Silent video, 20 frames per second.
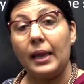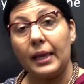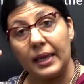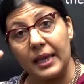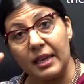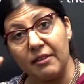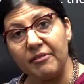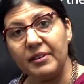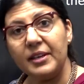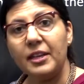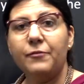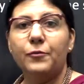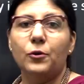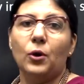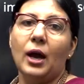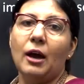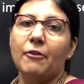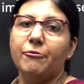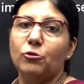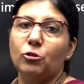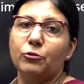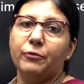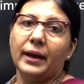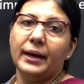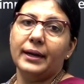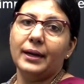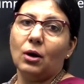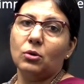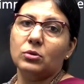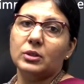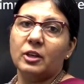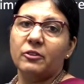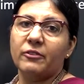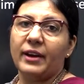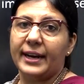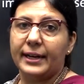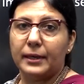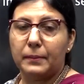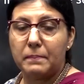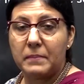Even if you have to find out the
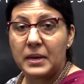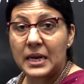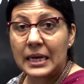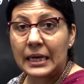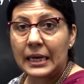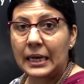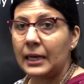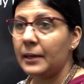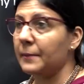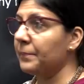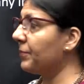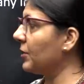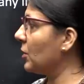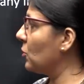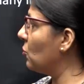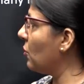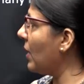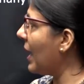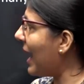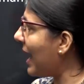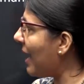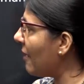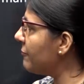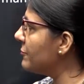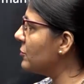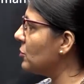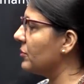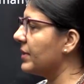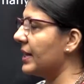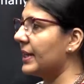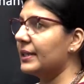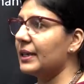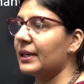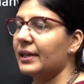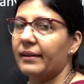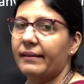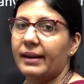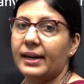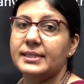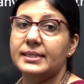right meaning, you have to read the
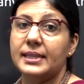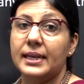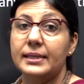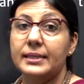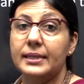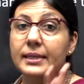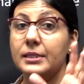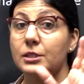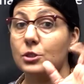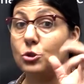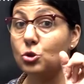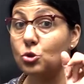correct sentence.